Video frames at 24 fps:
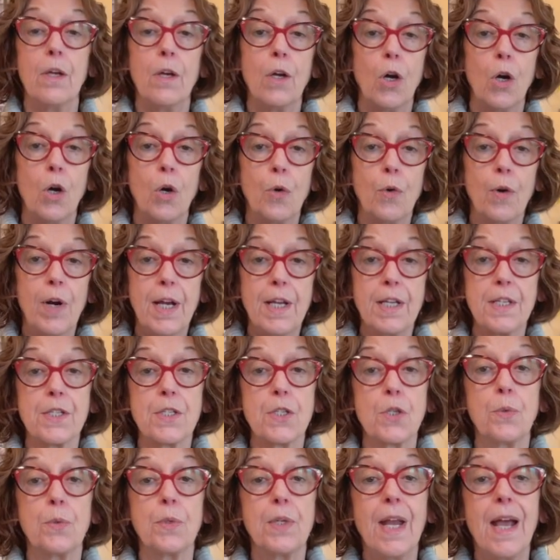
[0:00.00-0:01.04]
All right,
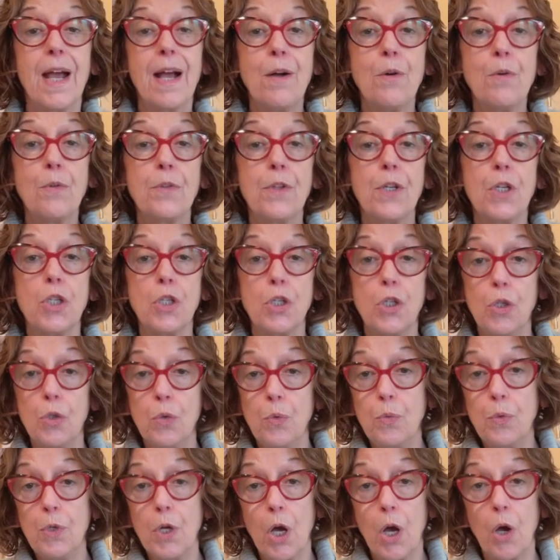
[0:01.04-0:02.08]
so now that you
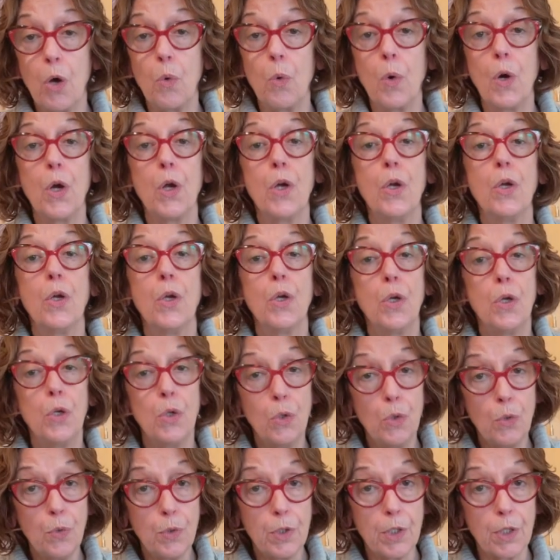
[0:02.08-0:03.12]
know
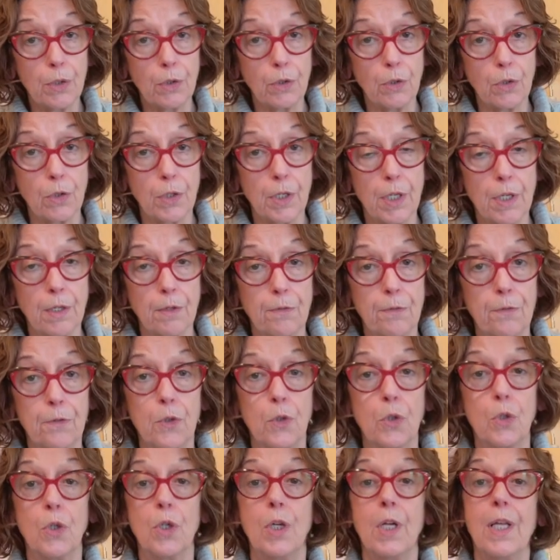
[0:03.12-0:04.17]
who you're looking
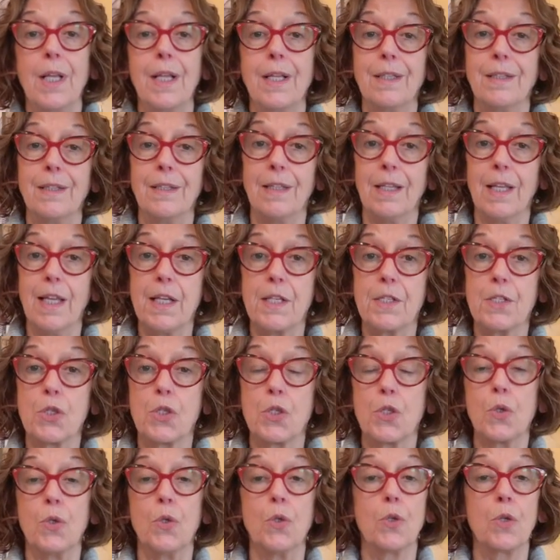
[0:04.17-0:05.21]
for, let's
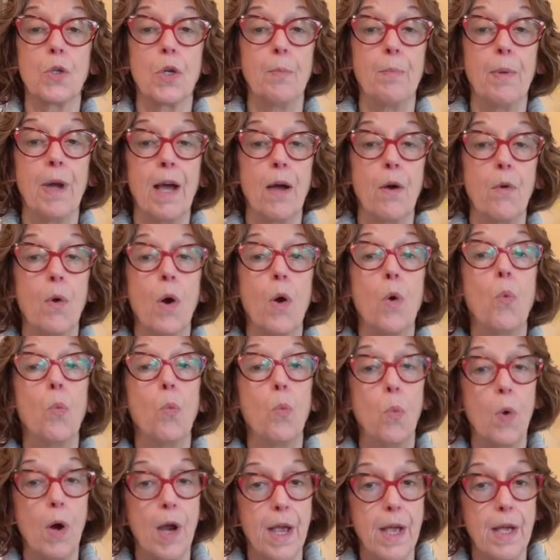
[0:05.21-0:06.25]
talk about
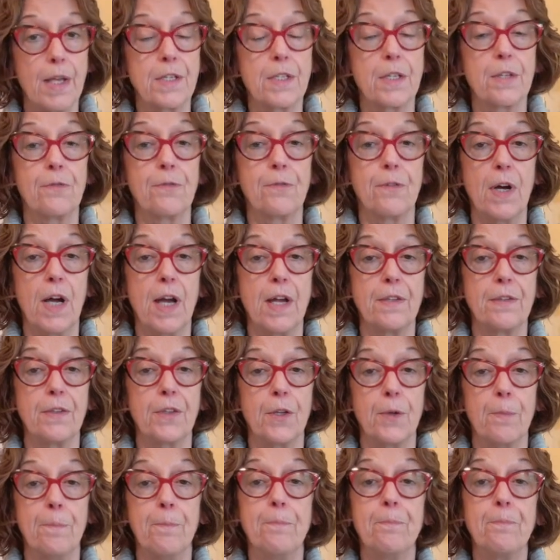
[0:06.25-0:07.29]
where to find
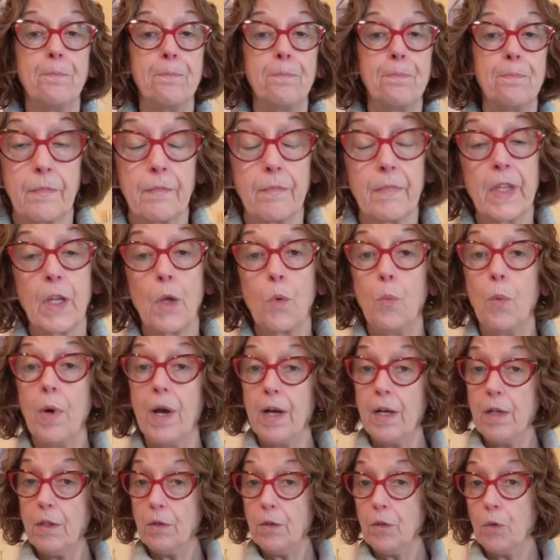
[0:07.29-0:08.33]
them.
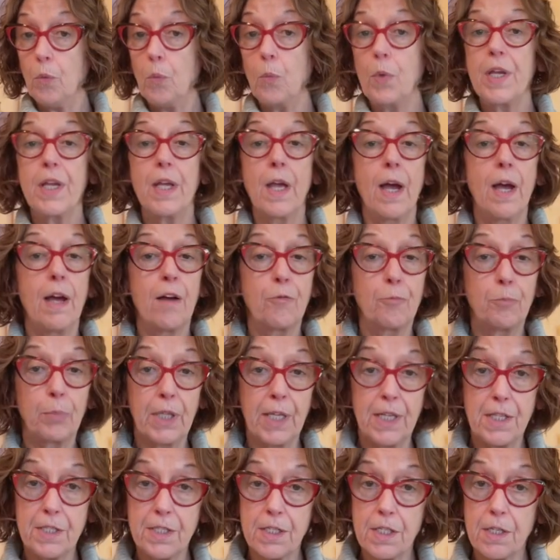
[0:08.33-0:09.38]
Well, we have
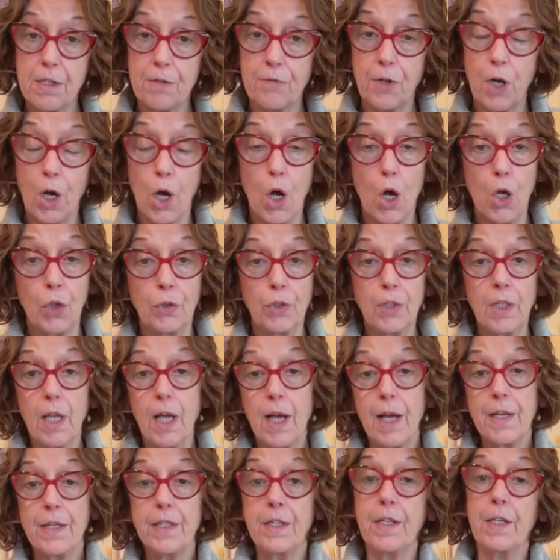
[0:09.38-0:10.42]
plenty of
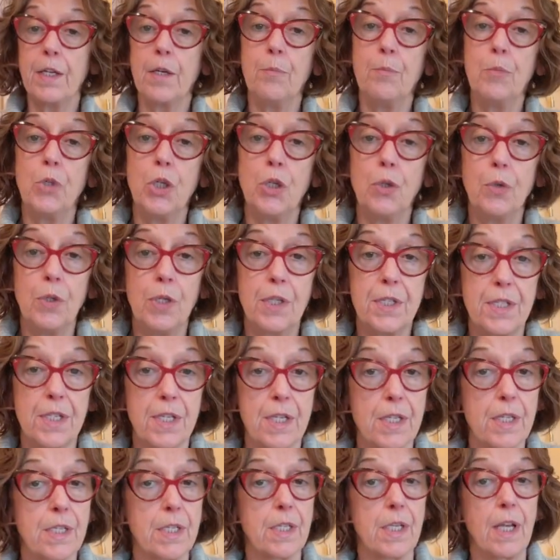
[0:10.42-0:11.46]
online
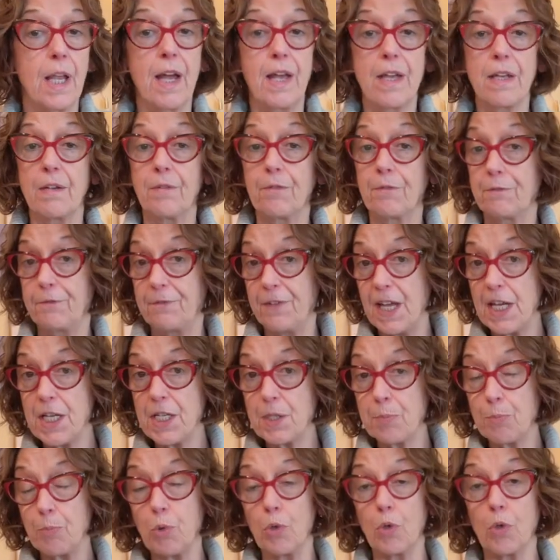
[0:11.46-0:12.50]
communities like
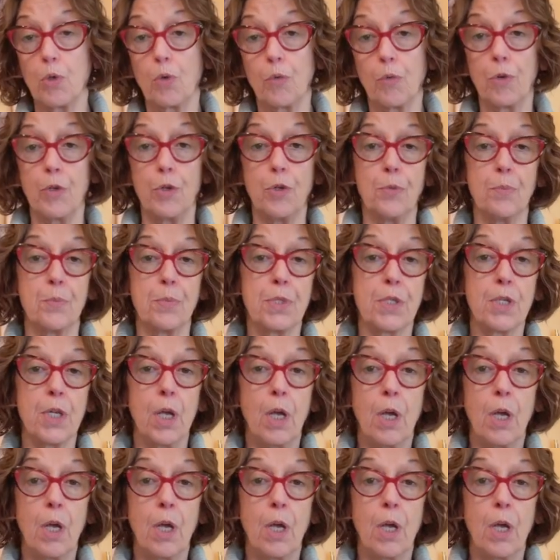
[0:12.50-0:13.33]
Facebook groups,